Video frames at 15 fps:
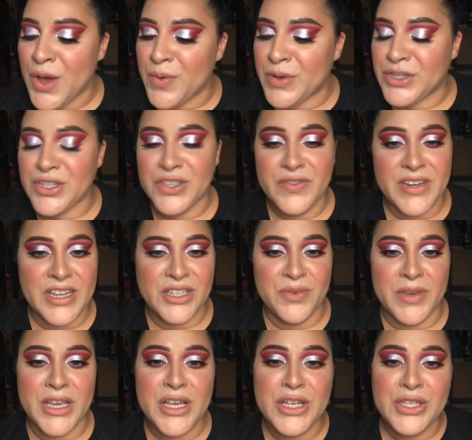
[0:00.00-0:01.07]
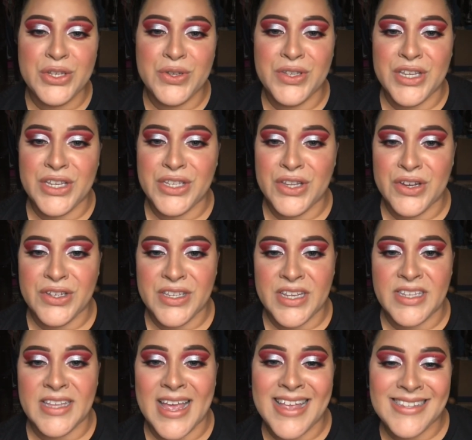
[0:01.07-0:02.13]
which is 3 days a week, Tuesdays,
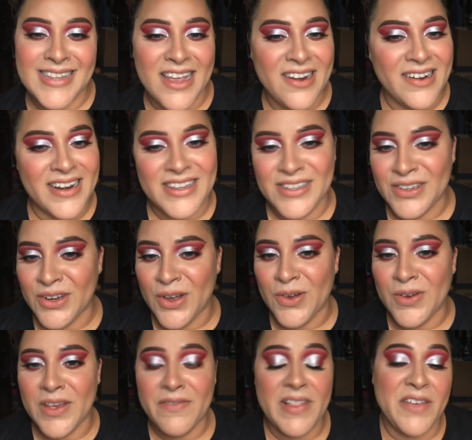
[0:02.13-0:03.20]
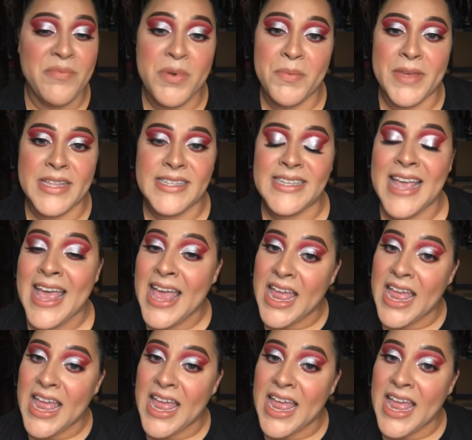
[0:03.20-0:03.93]
Thursdays, and Saturdays, you know, if life permits.